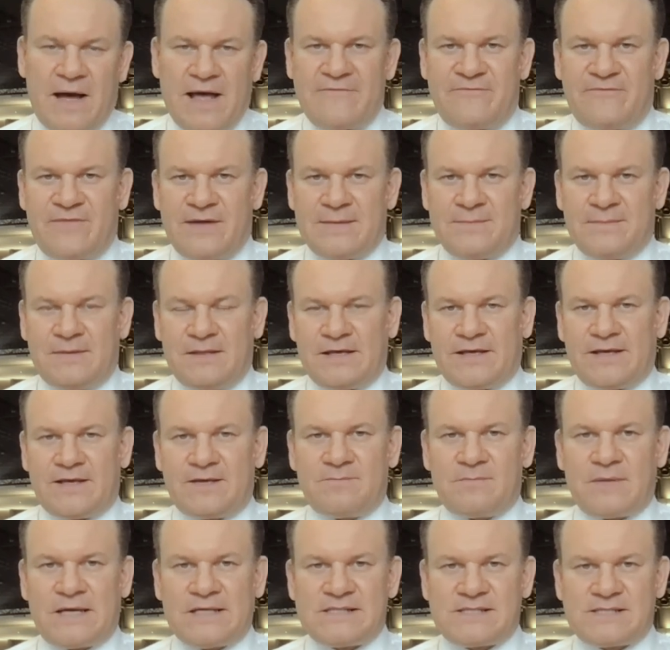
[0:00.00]
family and
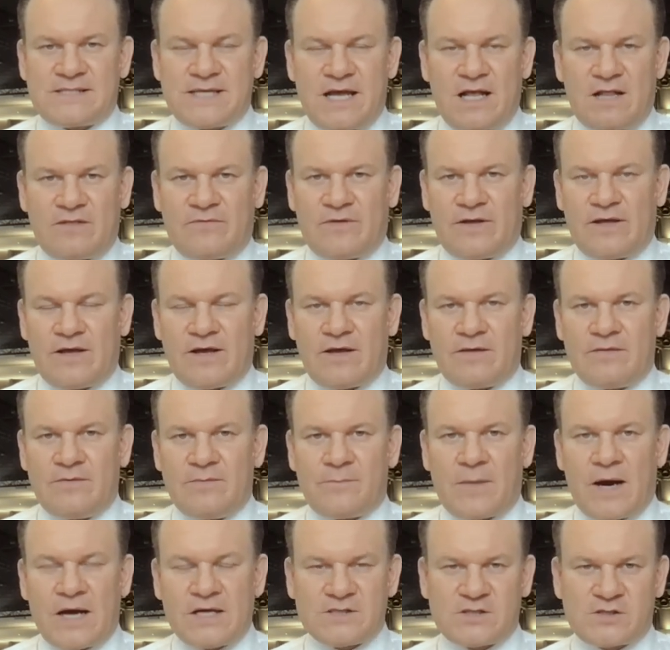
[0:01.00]
myself and
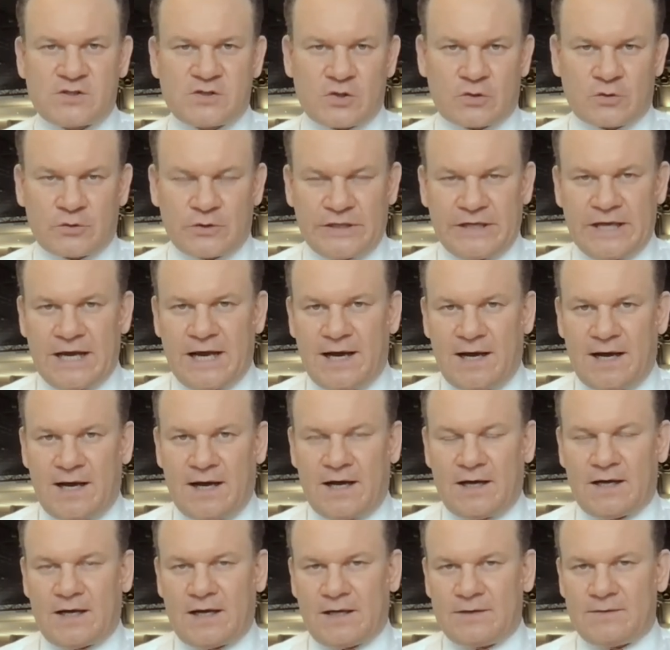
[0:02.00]
my story.
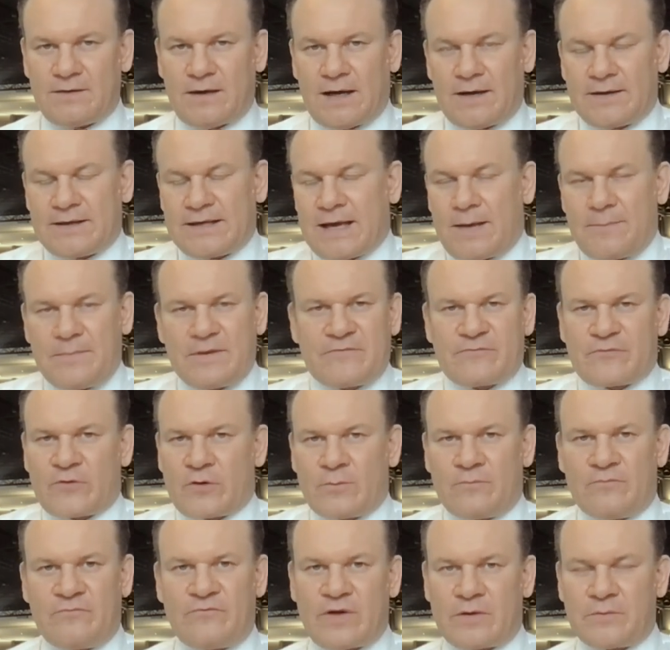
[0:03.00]
I coming
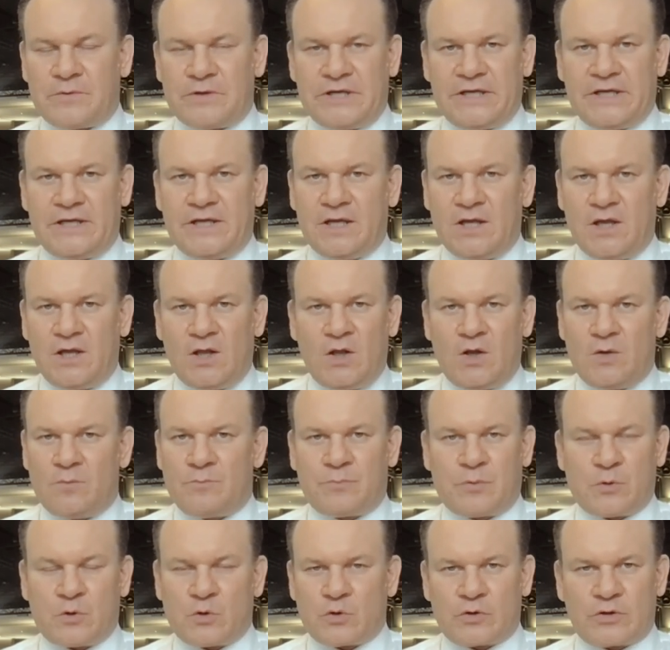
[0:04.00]
from a very
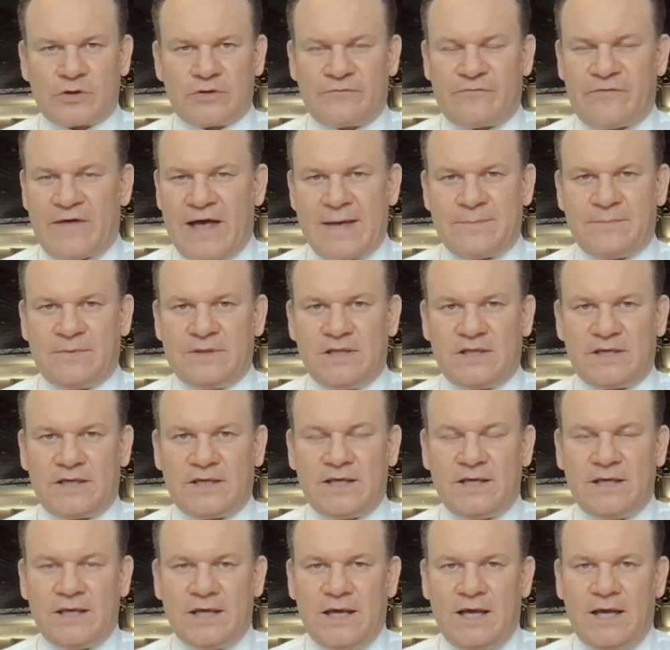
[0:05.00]
poor
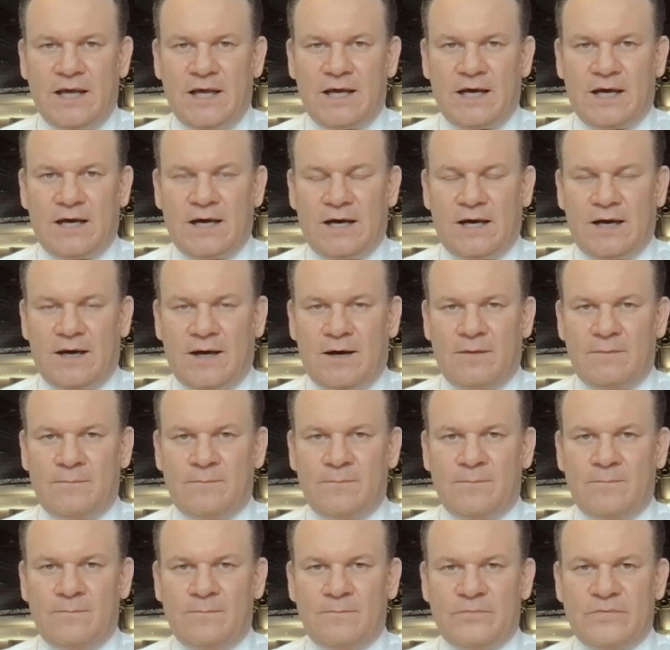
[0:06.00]
family.
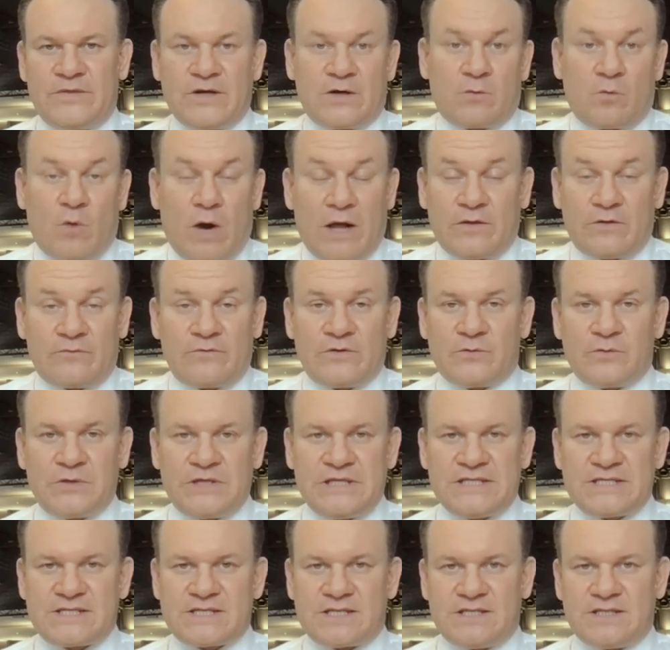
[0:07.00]
One of the
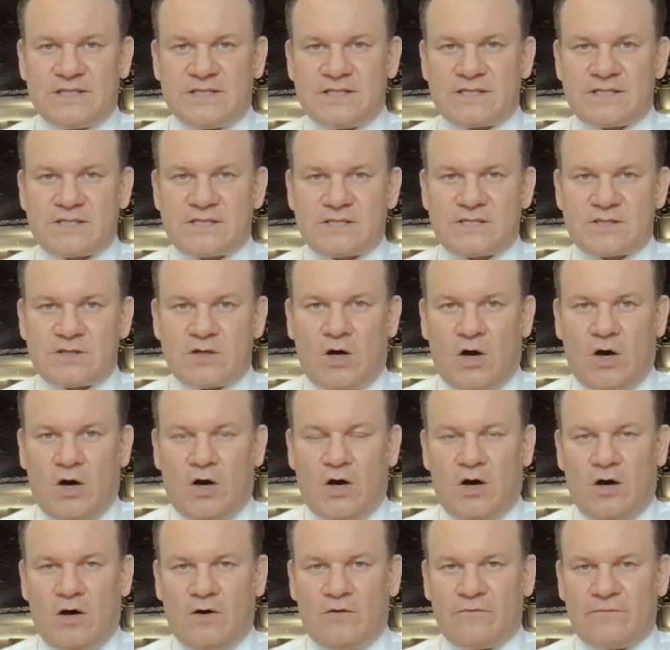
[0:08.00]
reasons
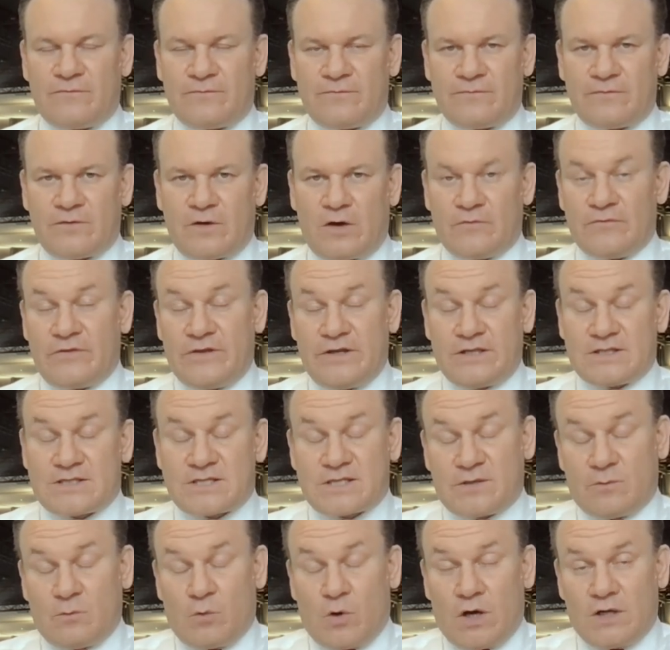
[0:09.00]
of this
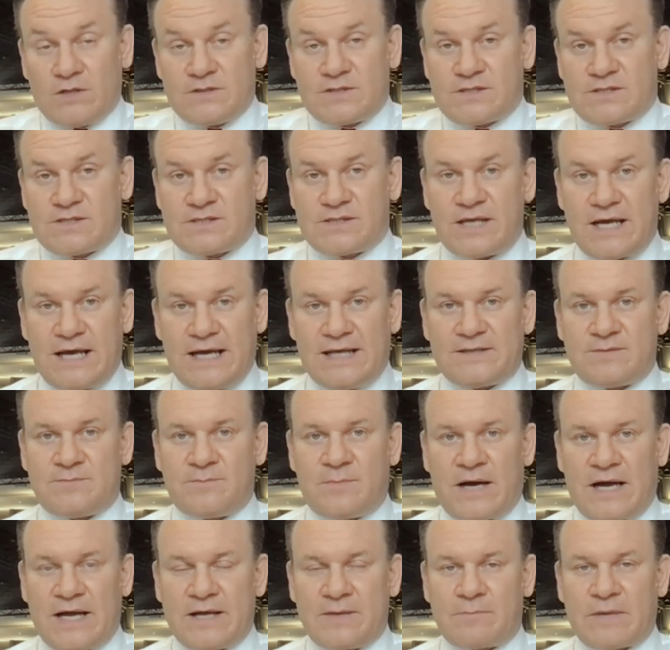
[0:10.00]
was that
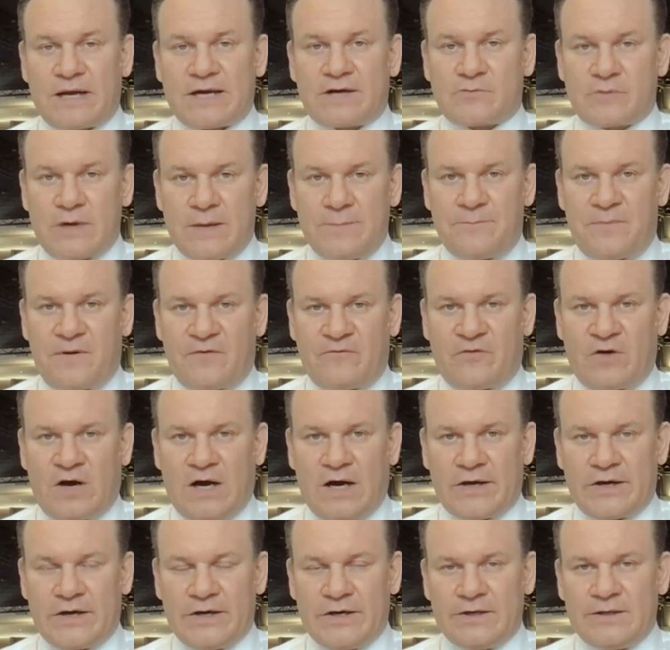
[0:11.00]
my
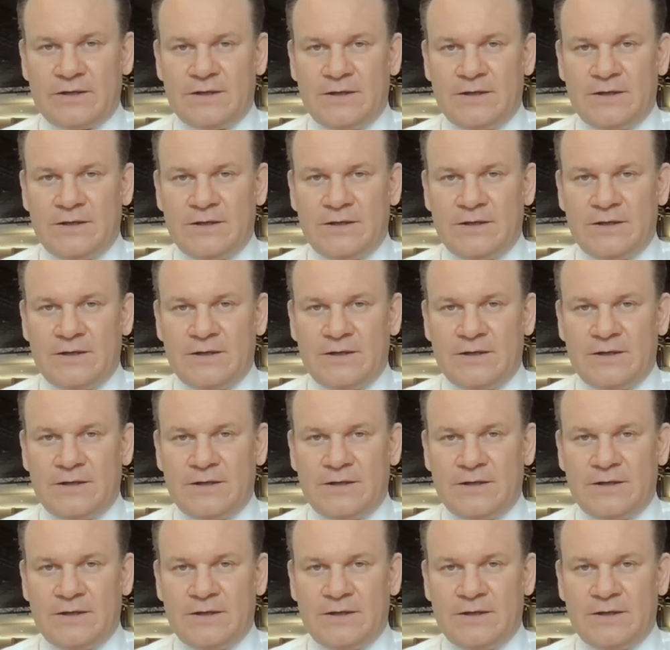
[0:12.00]
grandfather,